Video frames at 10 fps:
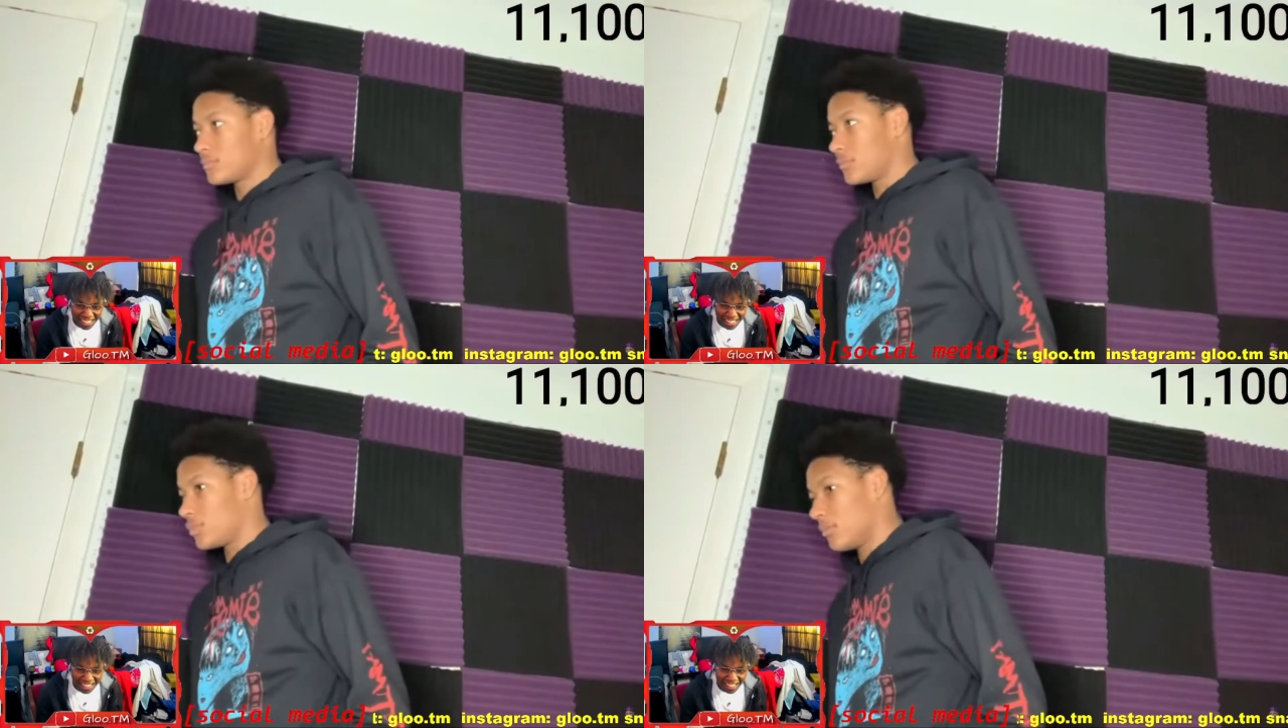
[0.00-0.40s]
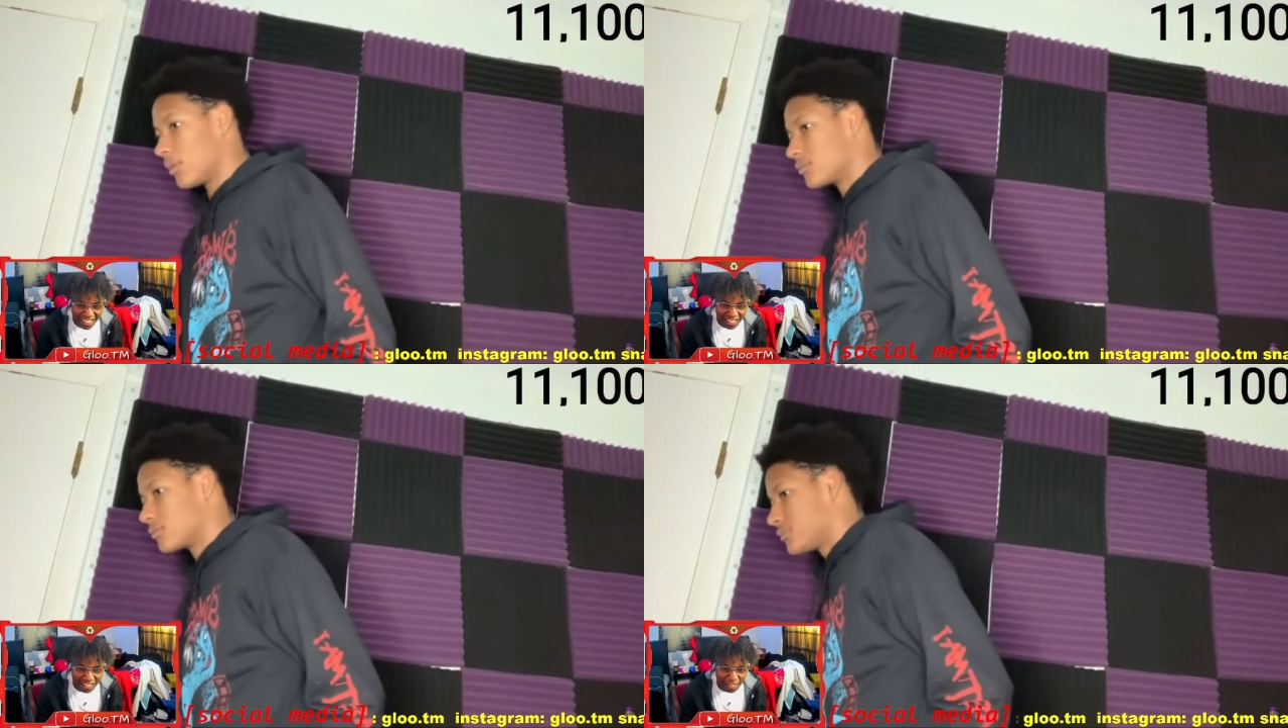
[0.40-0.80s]
Yo,
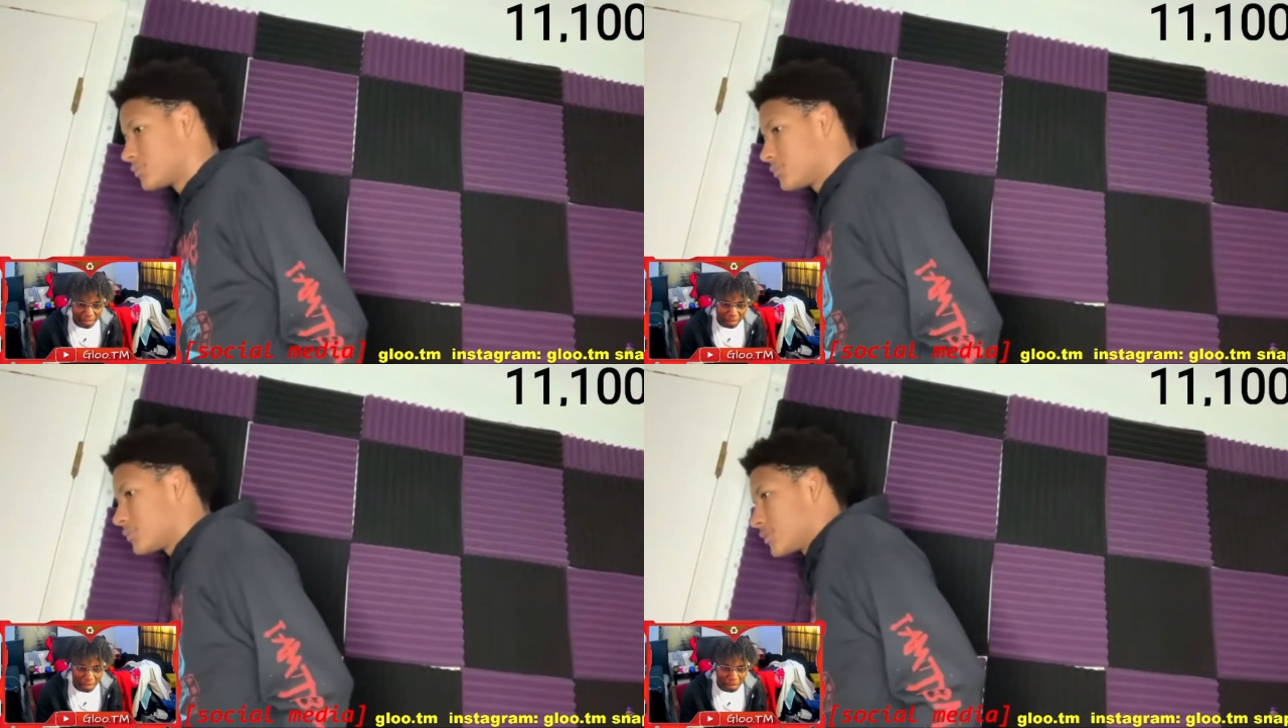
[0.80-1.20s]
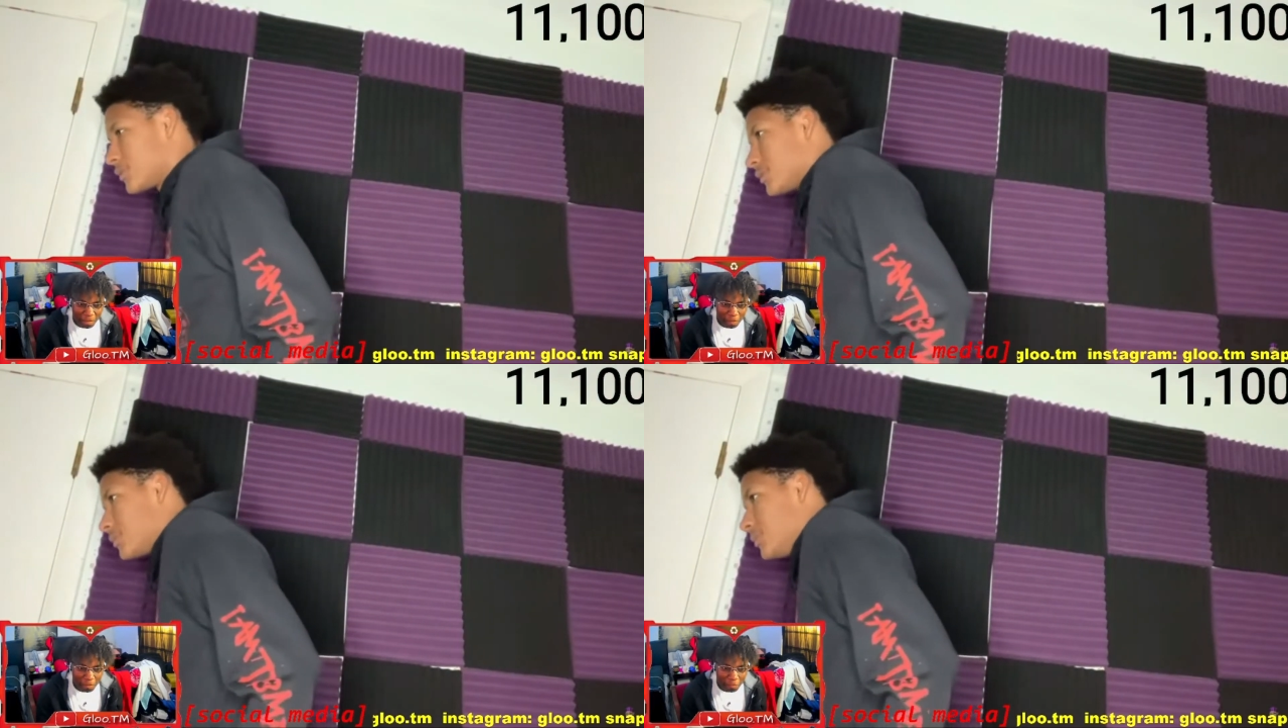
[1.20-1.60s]
bro.
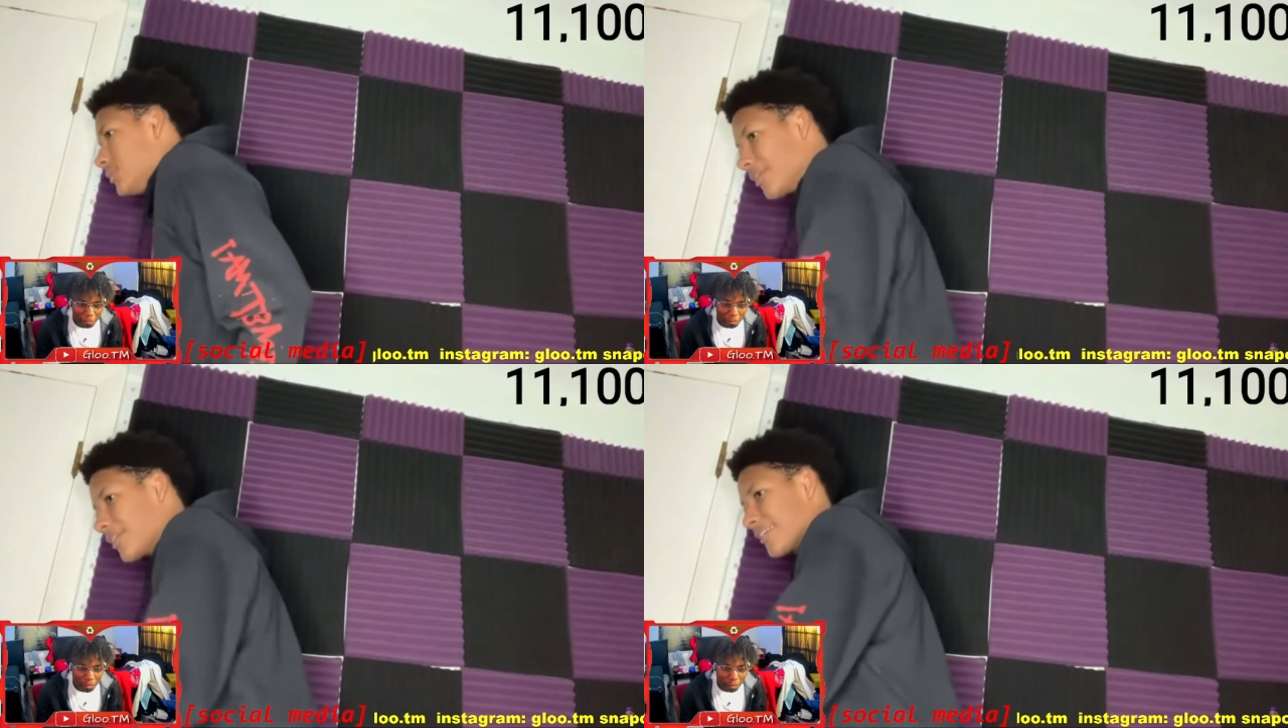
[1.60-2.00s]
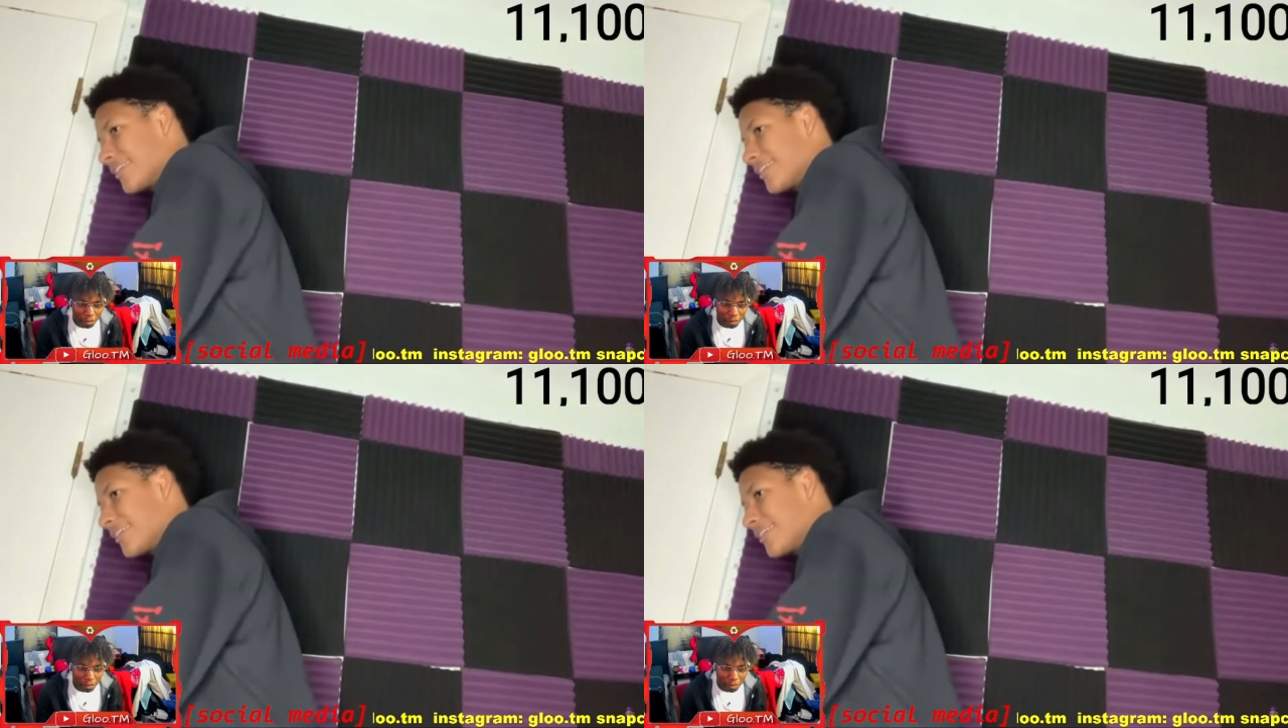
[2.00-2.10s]
You know you gotta